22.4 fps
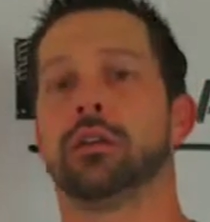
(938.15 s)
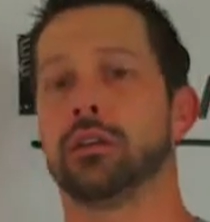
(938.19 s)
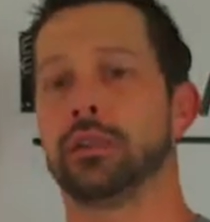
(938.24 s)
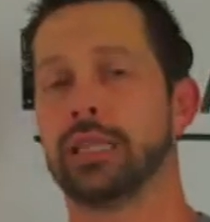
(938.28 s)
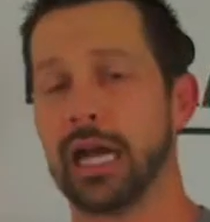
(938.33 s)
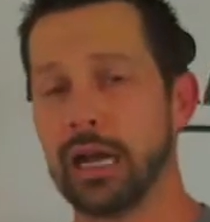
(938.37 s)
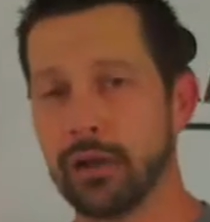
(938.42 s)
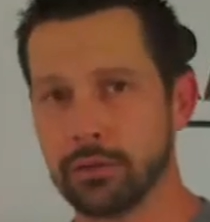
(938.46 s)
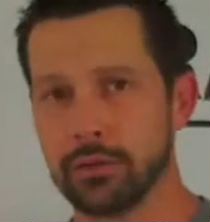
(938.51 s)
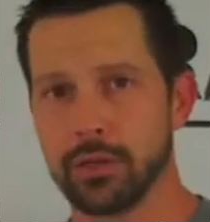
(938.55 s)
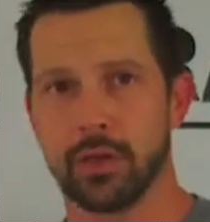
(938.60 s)

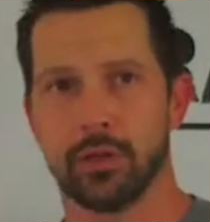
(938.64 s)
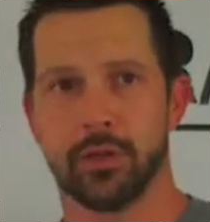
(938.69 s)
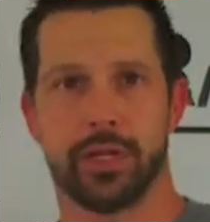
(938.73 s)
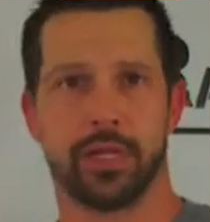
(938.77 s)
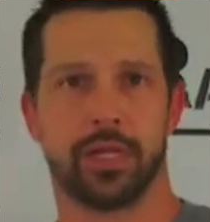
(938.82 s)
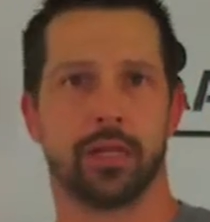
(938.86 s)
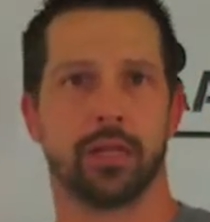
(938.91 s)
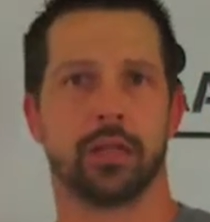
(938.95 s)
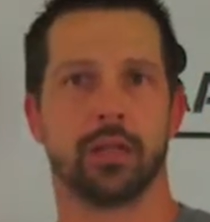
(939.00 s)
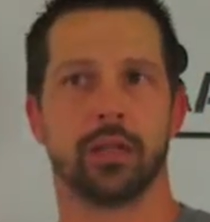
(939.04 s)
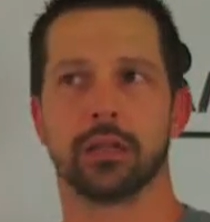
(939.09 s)
download
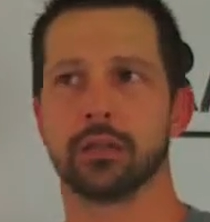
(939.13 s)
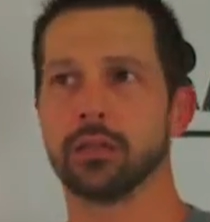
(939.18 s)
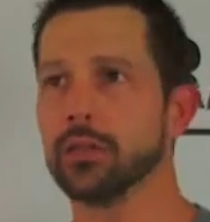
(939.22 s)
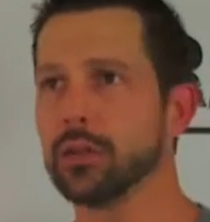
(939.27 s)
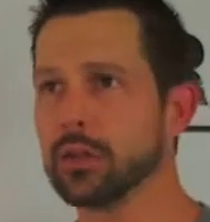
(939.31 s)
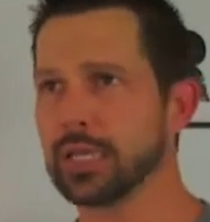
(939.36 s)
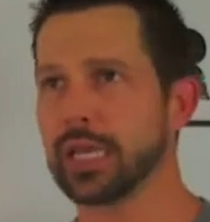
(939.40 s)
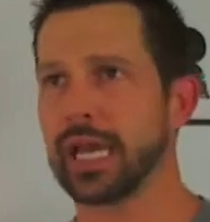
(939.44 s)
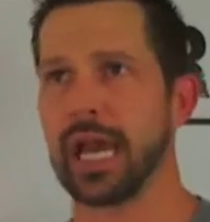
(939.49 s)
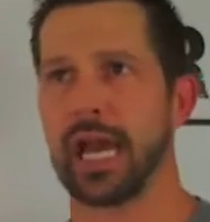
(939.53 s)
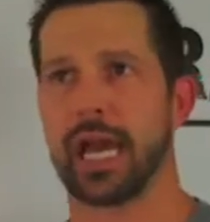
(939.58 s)
it,
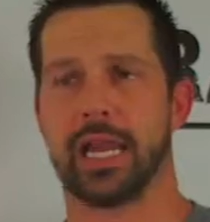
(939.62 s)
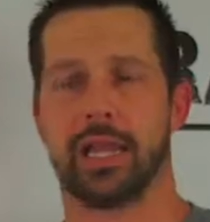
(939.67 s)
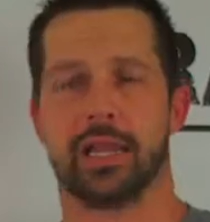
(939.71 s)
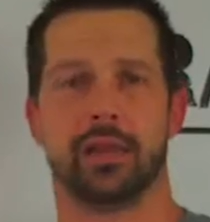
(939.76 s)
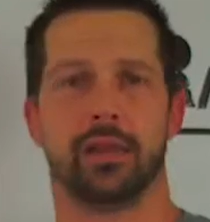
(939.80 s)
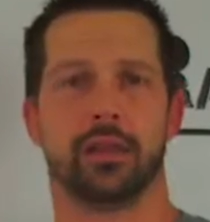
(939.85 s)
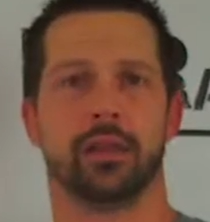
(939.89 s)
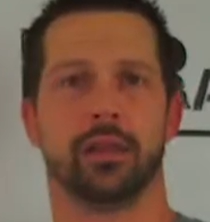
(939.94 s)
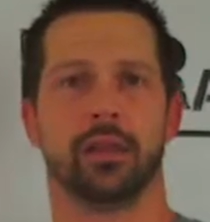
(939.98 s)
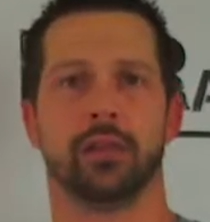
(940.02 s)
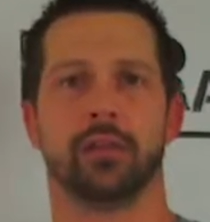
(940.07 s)
look at it,